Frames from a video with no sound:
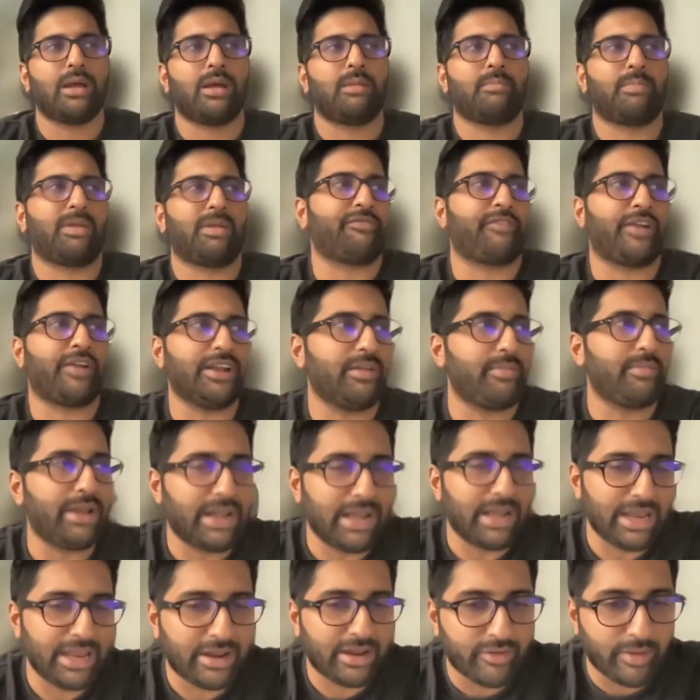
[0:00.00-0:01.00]
But
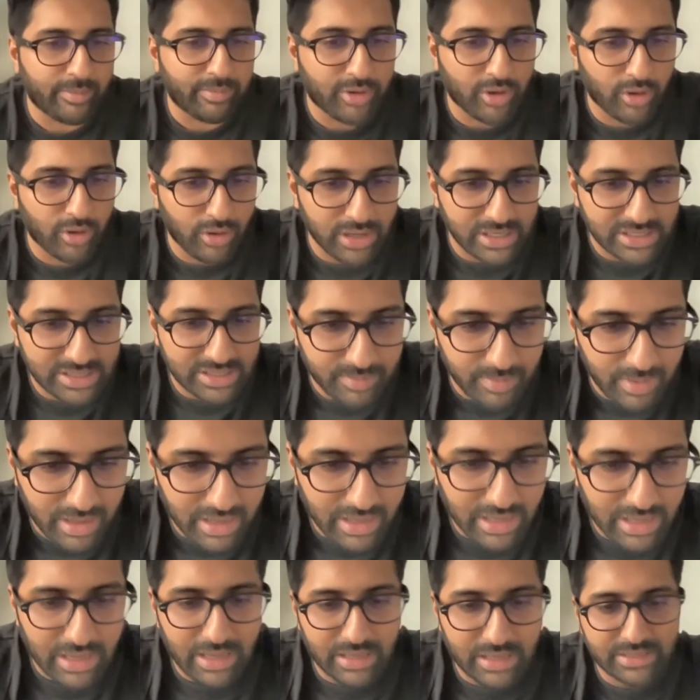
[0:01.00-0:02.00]
fundamentally, crypto is
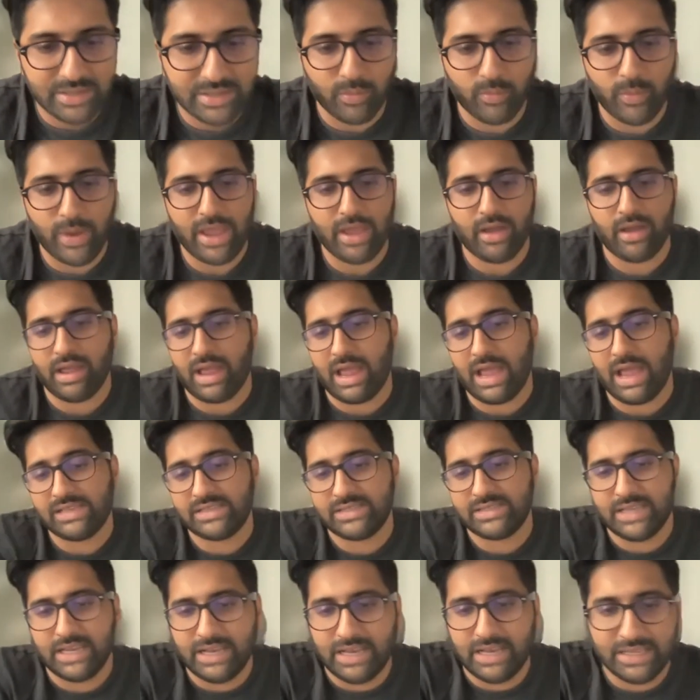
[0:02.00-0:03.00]
the way I
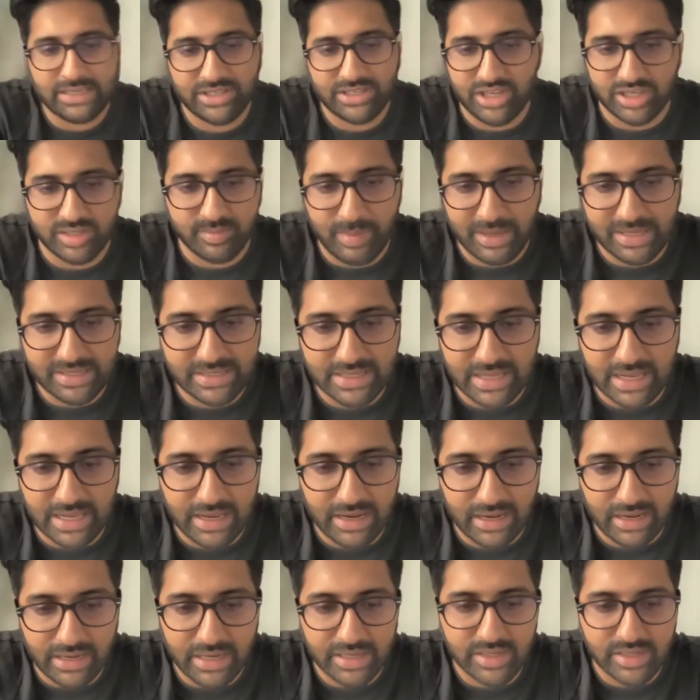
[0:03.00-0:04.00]
see it. It's just basically
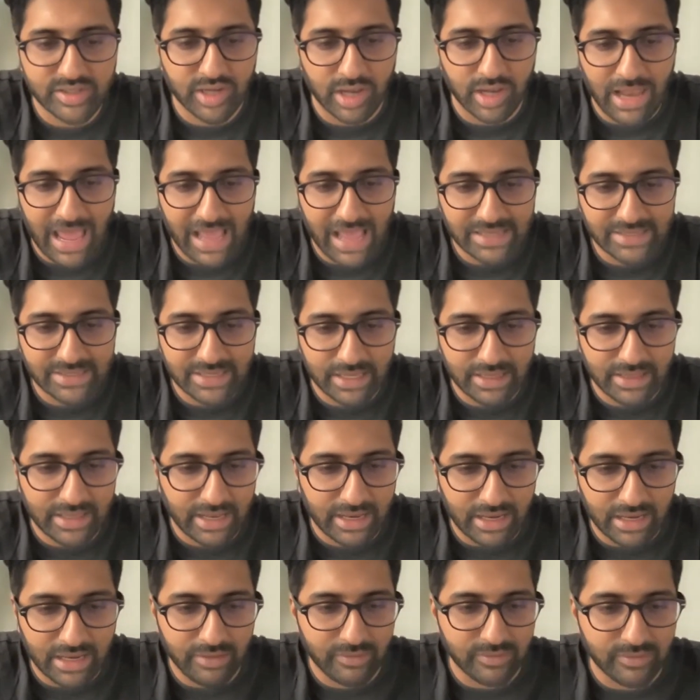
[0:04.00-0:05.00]
a digital asset
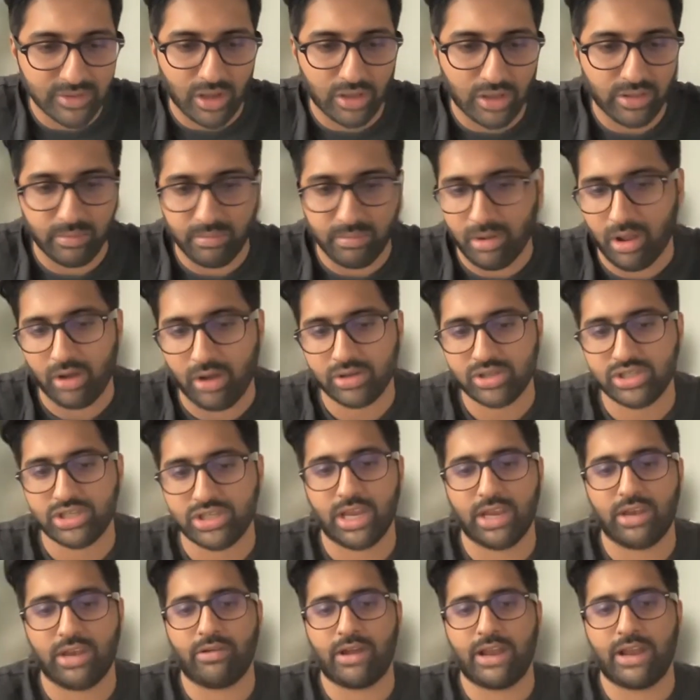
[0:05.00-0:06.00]
that lives on the
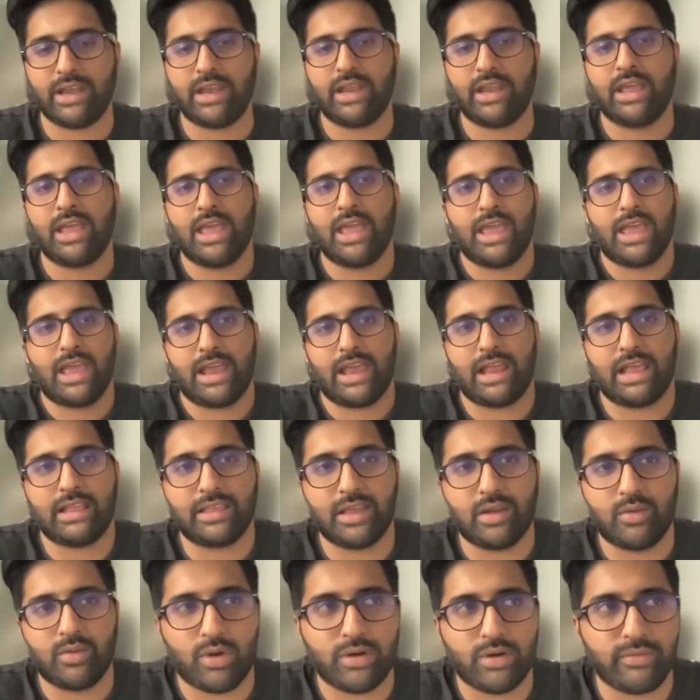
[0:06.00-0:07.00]
blockchain, right? And I
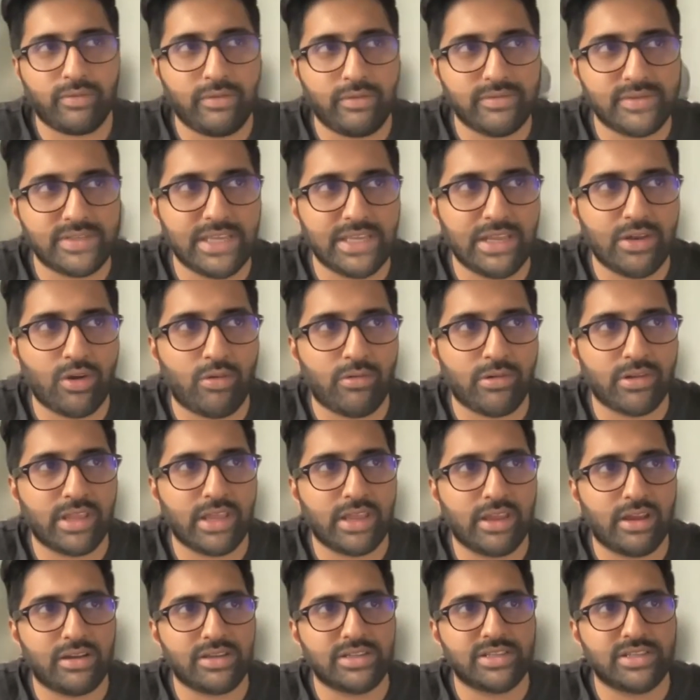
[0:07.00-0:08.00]
think what we've seen over the
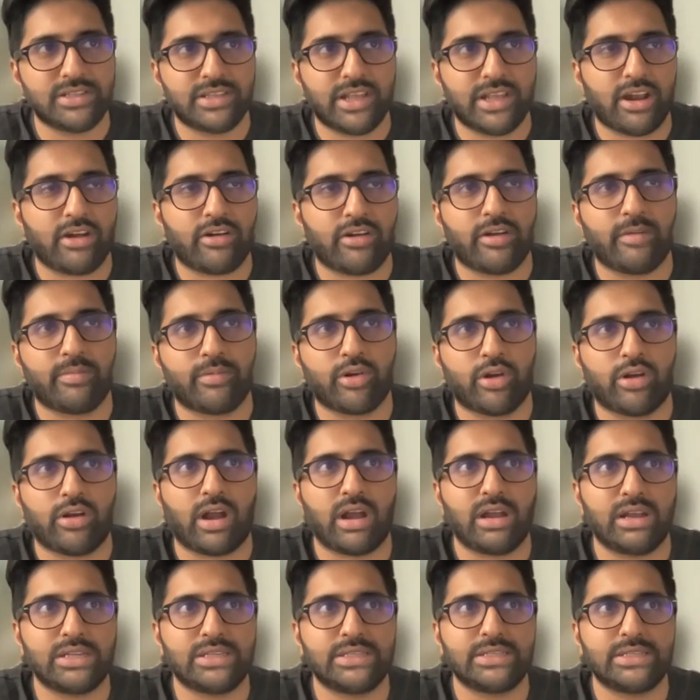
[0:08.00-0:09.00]
years is there are
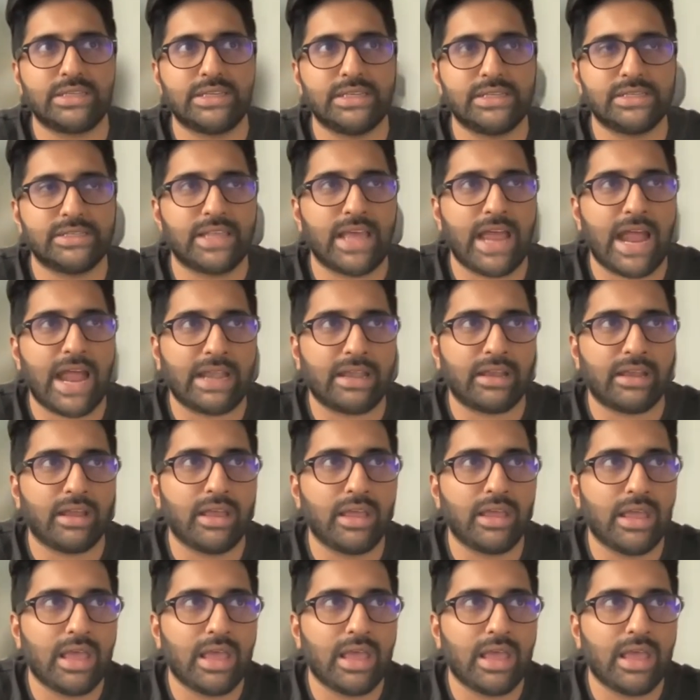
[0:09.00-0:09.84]
cryptocurrencies that